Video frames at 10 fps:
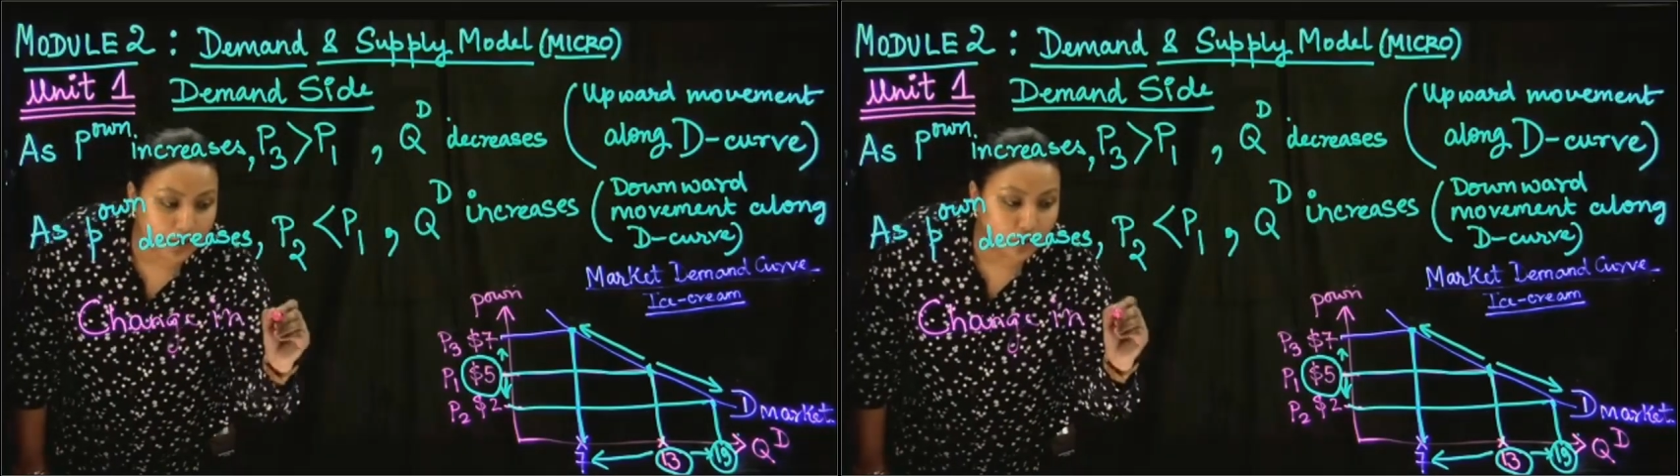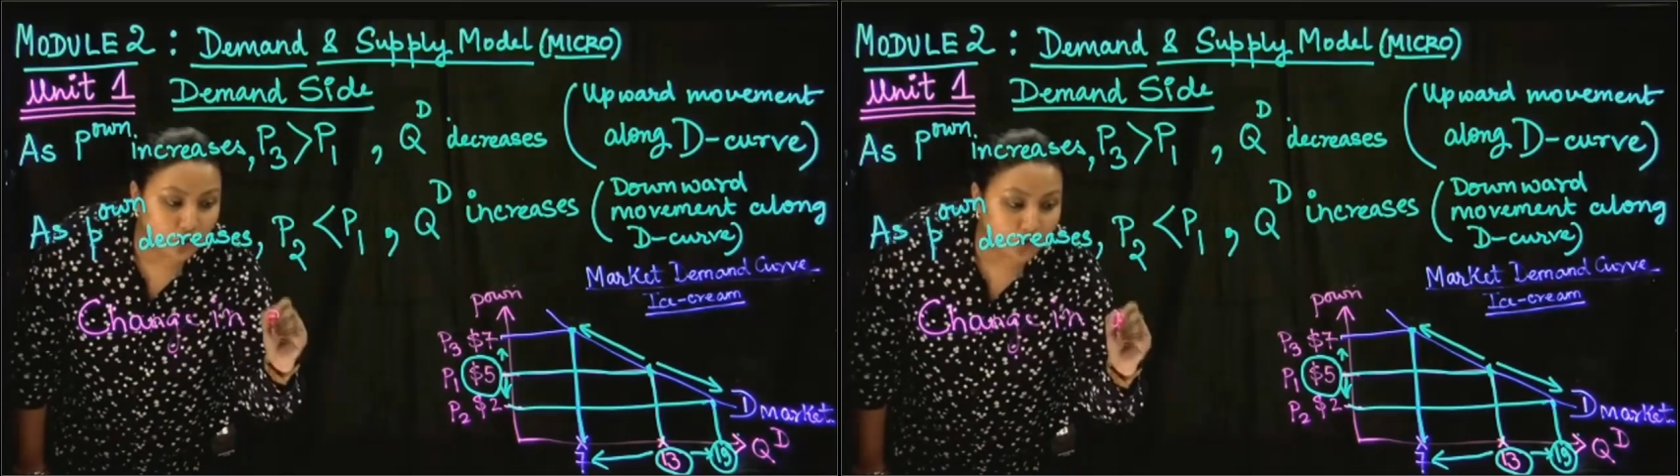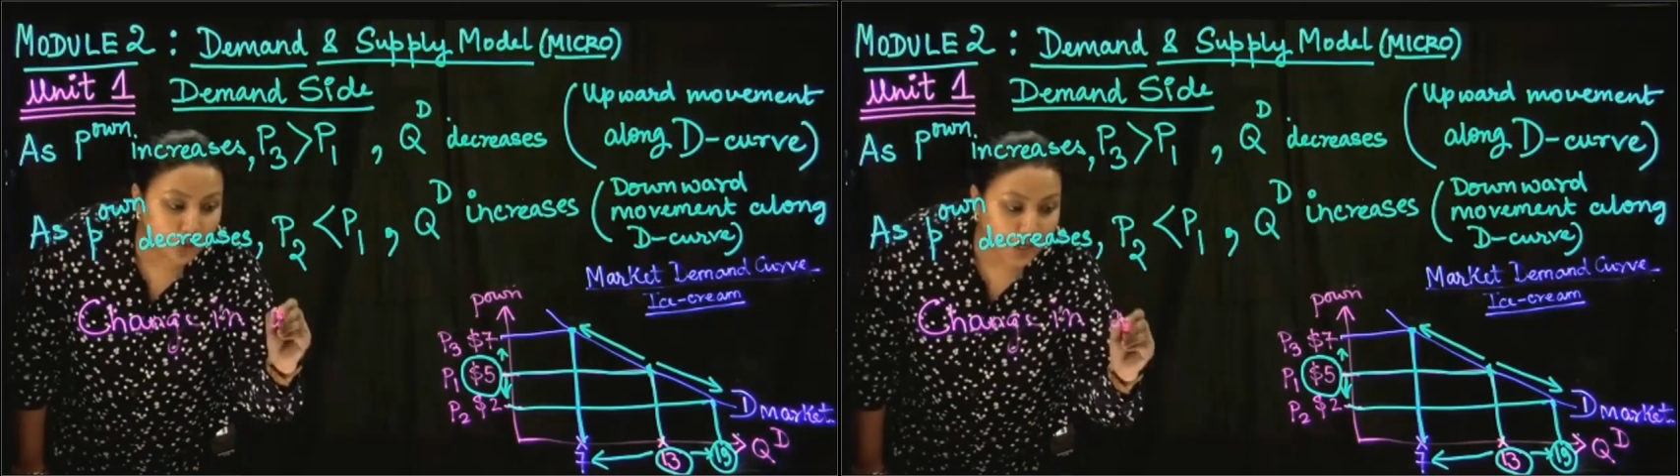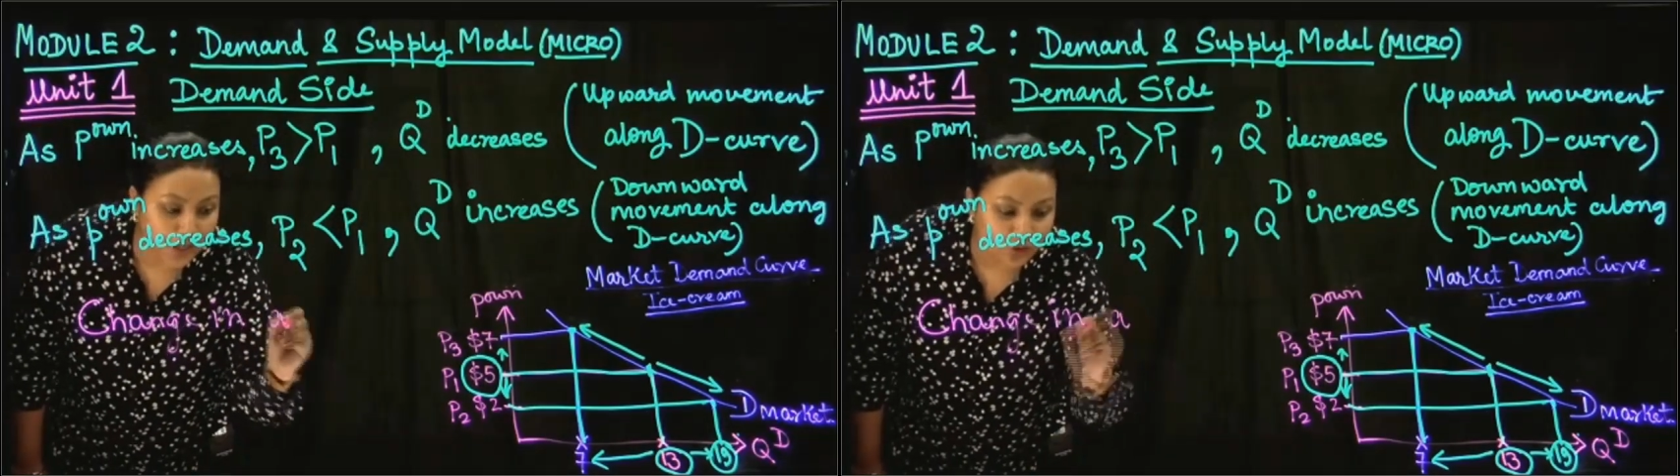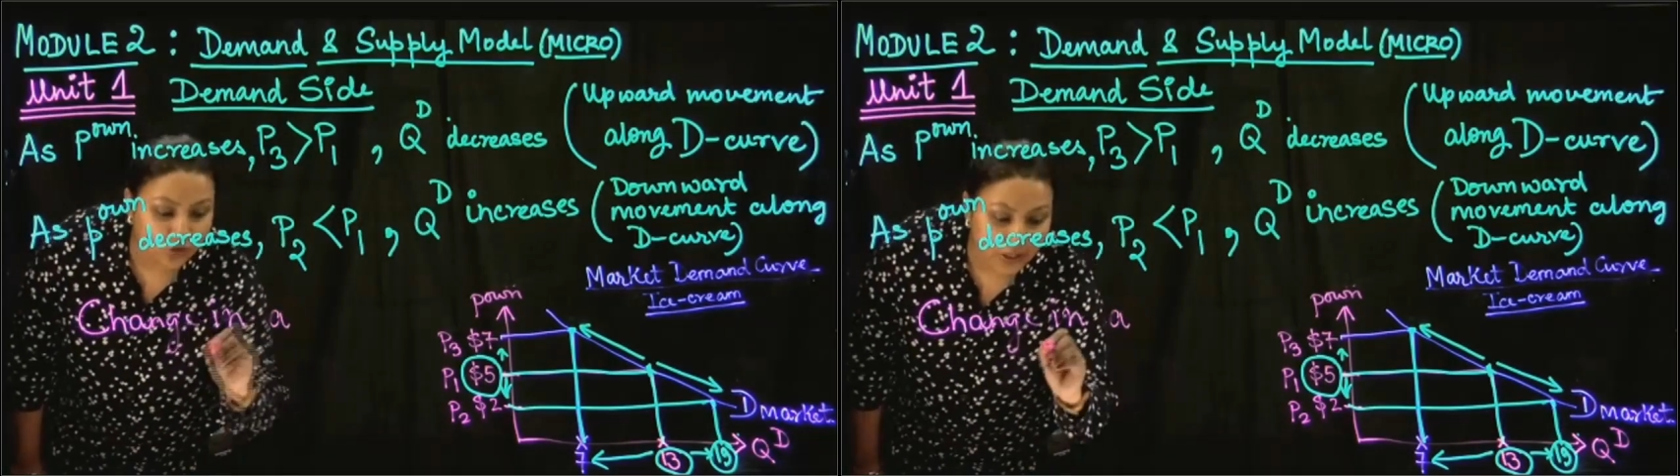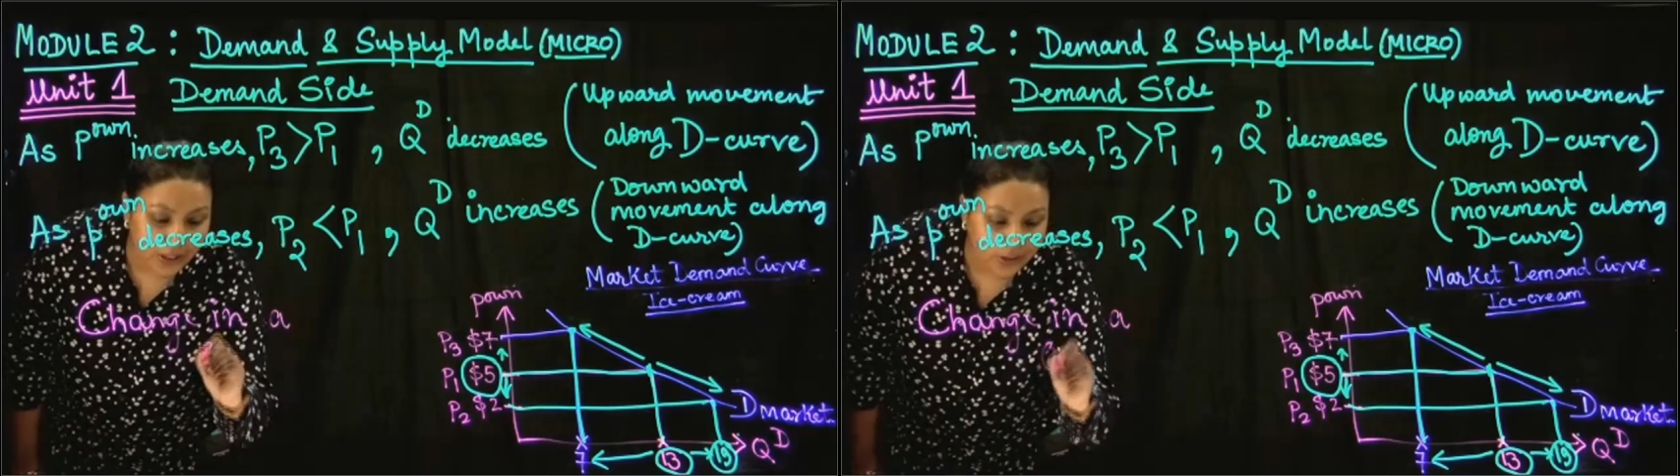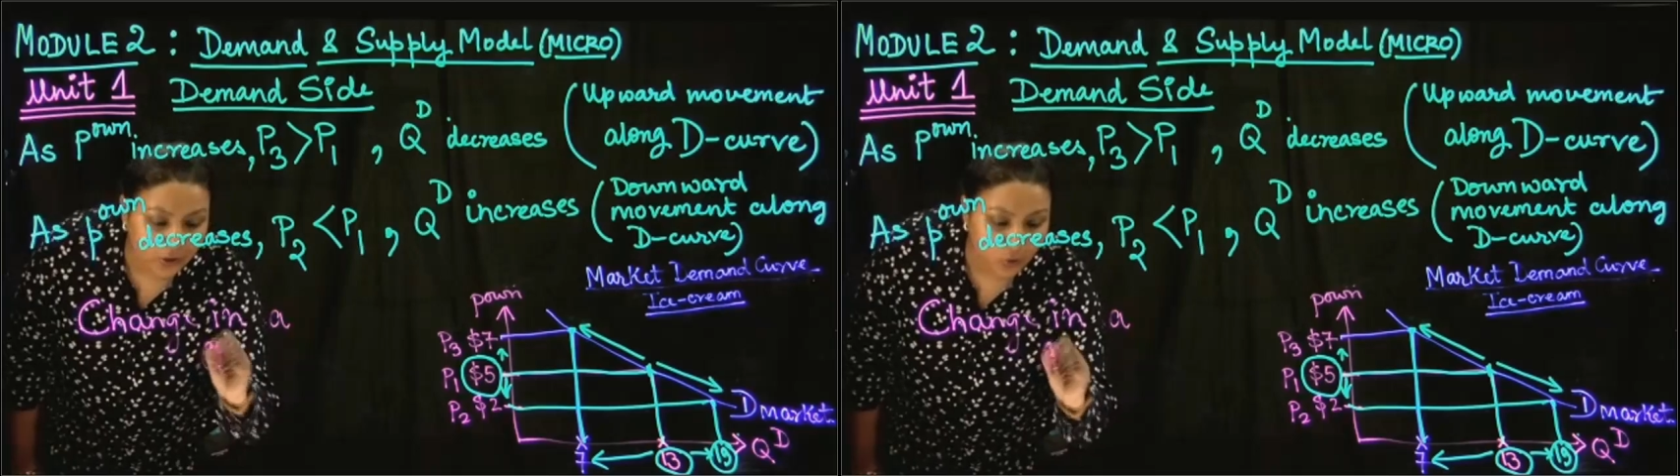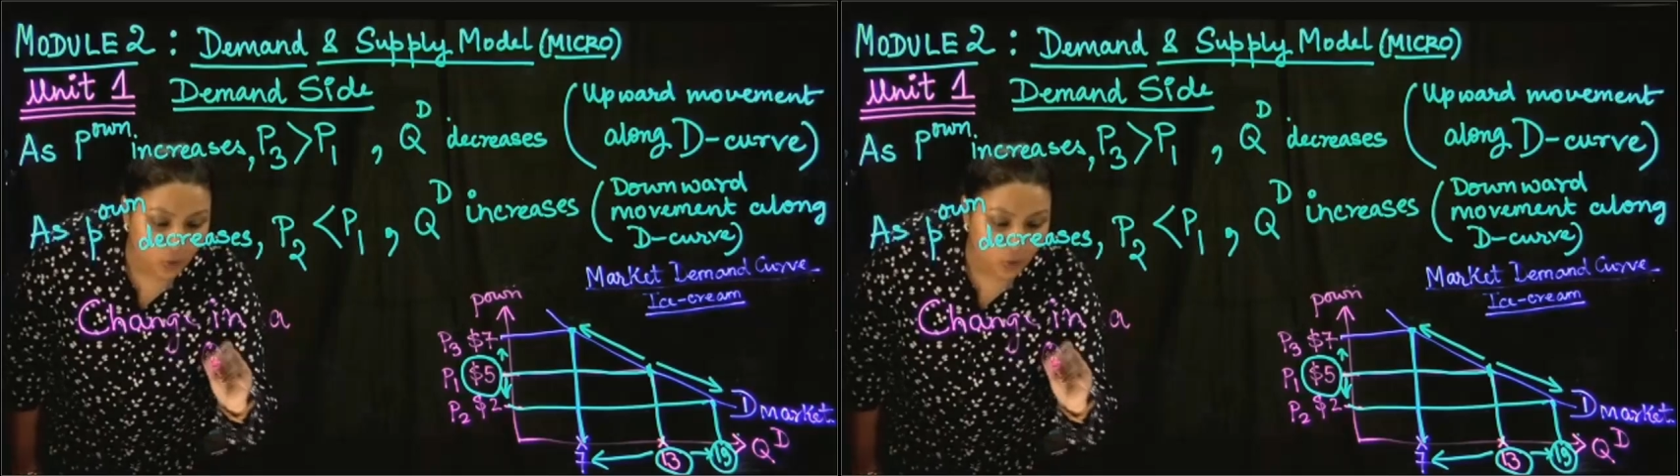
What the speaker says: a change in